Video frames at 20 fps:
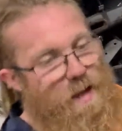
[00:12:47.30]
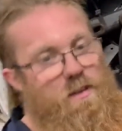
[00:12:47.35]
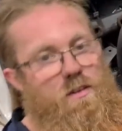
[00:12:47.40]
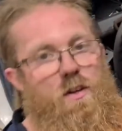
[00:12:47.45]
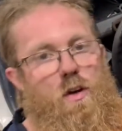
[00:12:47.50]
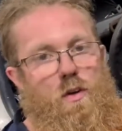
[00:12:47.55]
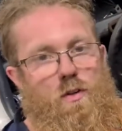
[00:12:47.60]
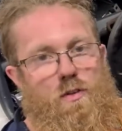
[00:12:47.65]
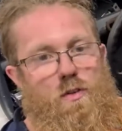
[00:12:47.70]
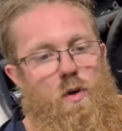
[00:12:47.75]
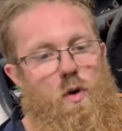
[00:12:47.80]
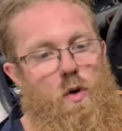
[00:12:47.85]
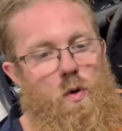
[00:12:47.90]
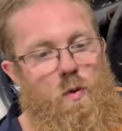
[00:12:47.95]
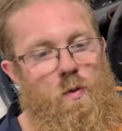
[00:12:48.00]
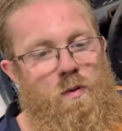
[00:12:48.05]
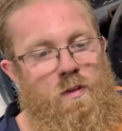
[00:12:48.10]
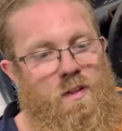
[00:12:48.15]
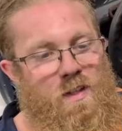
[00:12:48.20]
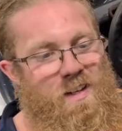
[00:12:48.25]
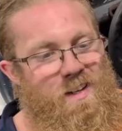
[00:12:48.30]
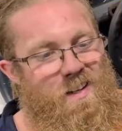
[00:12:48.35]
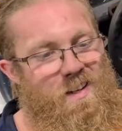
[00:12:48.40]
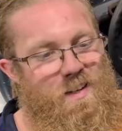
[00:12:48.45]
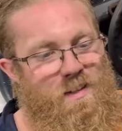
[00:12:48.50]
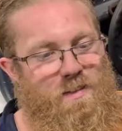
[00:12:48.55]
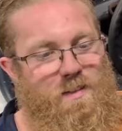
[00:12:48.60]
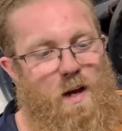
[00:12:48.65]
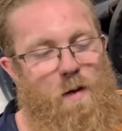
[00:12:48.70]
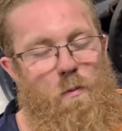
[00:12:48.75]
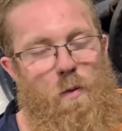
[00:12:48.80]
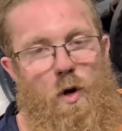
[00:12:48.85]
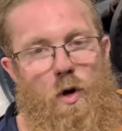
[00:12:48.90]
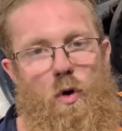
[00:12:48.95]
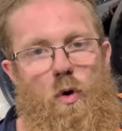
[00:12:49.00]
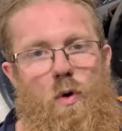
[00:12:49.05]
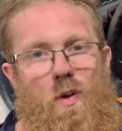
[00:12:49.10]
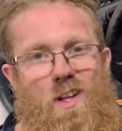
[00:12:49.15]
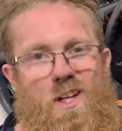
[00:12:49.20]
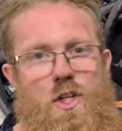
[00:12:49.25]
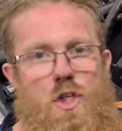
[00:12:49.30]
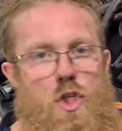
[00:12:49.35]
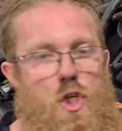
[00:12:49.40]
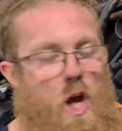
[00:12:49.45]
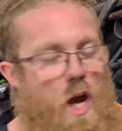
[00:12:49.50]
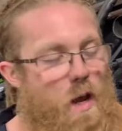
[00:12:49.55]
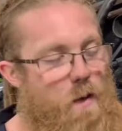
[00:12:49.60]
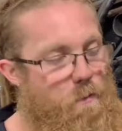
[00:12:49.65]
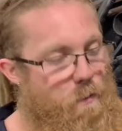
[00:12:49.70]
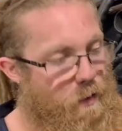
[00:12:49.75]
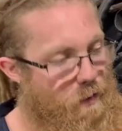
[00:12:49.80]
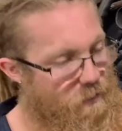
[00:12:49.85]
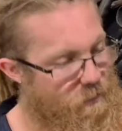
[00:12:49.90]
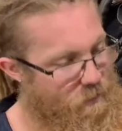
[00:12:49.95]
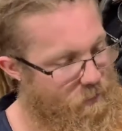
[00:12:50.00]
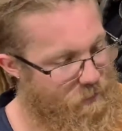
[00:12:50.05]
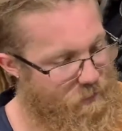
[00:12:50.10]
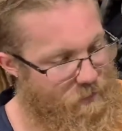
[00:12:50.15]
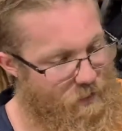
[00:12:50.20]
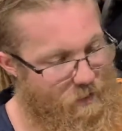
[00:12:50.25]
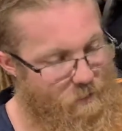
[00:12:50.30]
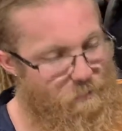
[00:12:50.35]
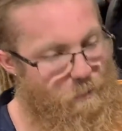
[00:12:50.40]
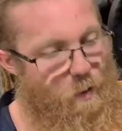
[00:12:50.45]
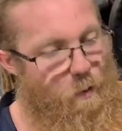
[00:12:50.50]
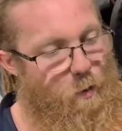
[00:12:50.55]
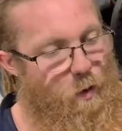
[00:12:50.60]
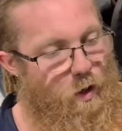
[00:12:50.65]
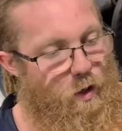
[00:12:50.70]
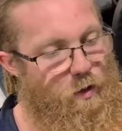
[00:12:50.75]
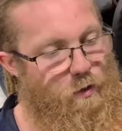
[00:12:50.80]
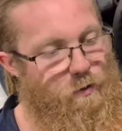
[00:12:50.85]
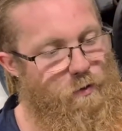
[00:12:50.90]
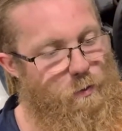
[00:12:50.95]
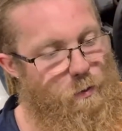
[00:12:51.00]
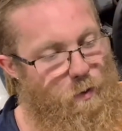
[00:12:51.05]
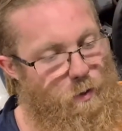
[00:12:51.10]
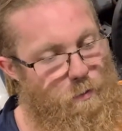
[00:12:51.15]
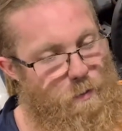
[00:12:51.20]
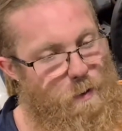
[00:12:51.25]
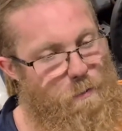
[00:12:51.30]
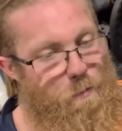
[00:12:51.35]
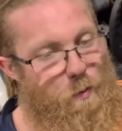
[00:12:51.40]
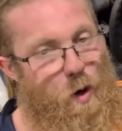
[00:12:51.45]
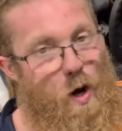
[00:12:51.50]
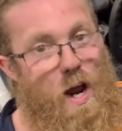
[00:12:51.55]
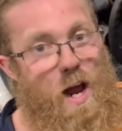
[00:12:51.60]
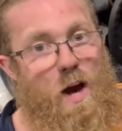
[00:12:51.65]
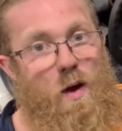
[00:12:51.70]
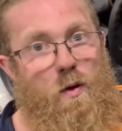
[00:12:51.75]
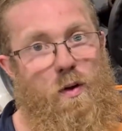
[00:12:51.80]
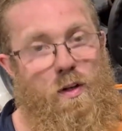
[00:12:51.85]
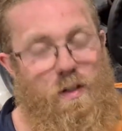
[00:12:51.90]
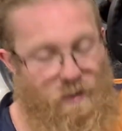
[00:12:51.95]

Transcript: so it's all somewhat all in shape, because some of my welds were a bit proud.